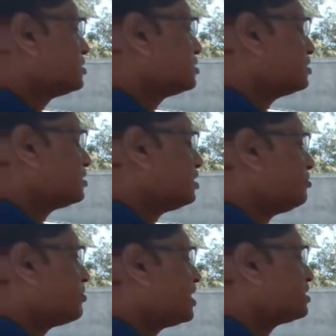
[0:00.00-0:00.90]
C3
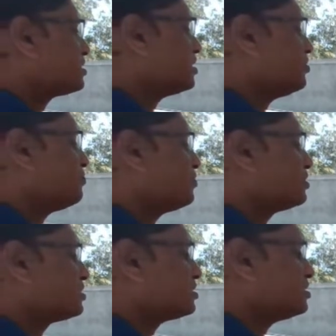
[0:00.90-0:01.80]
minus
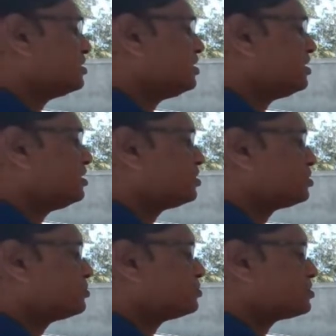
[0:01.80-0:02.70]
inverse E
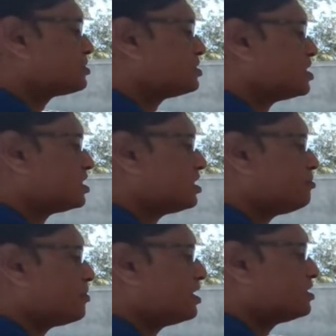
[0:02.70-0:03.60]
into C3
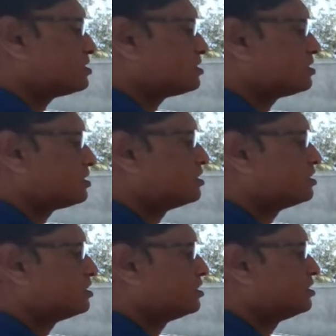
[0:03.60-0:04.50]
minus,
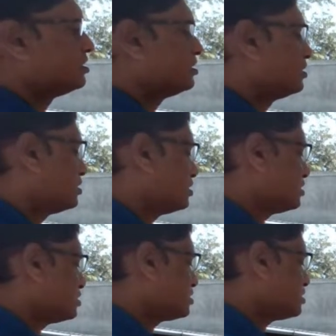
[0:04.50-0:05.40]

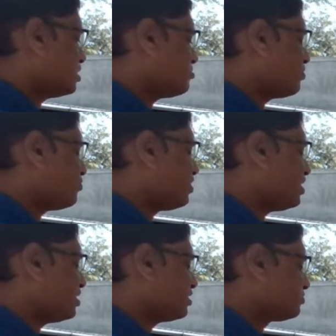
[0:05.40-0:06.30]
sigma
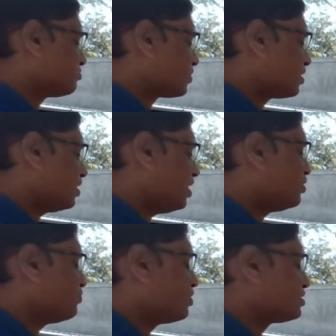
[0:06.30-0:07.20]
Va
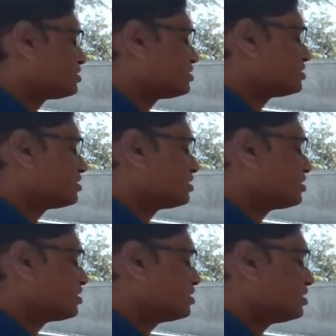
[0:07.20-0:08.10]
inverse
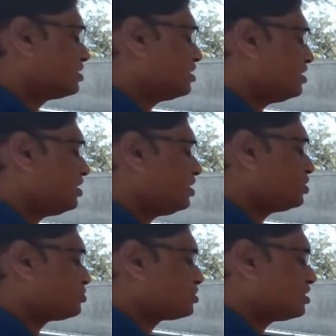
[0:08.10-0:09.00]
E
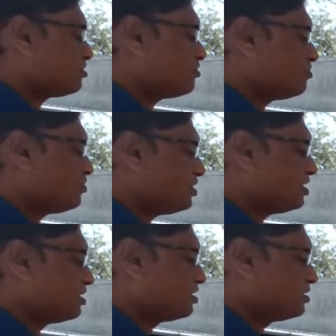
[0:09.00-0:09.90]
into sigma Va
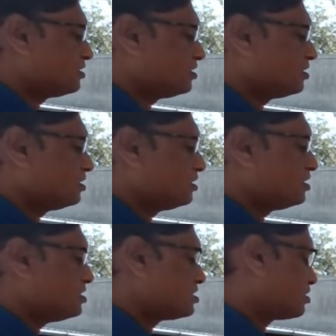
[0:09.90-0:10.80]

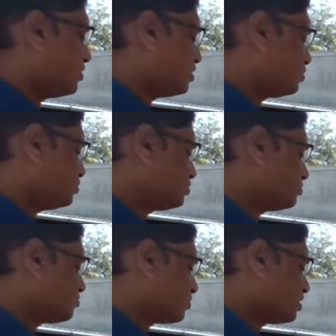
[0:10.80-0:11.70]
is equal to
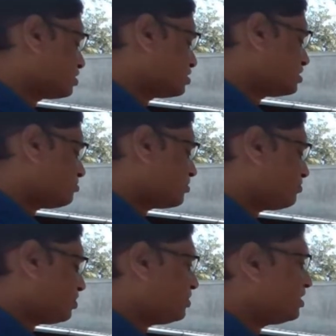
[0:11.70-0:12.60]
sigma
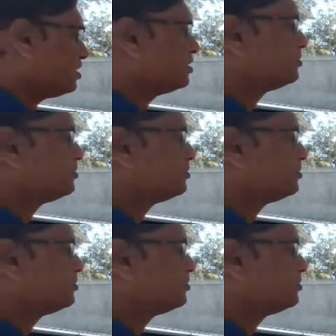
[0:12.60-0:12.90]
Vb